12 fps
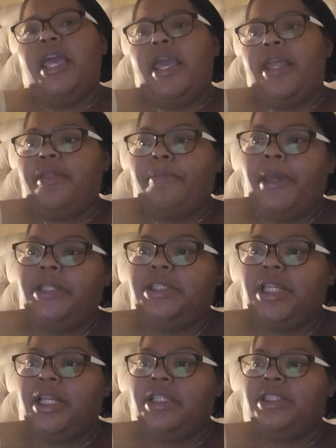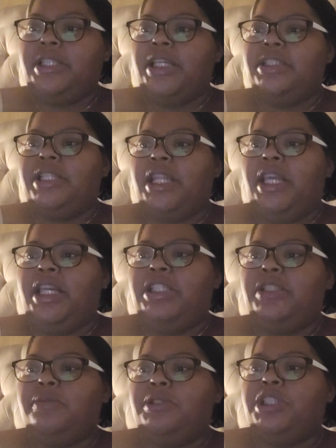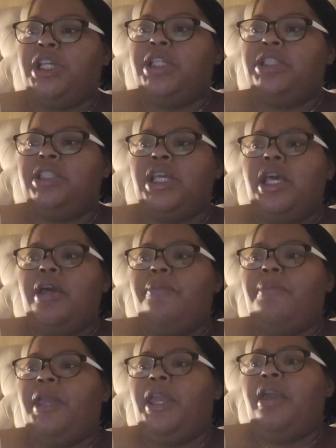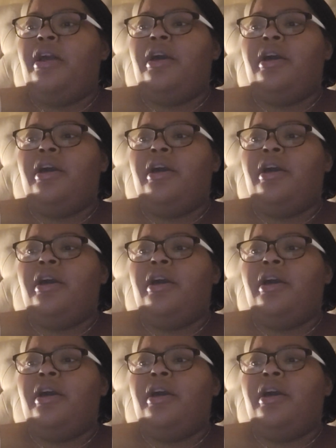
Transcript: And the basic necessities would just be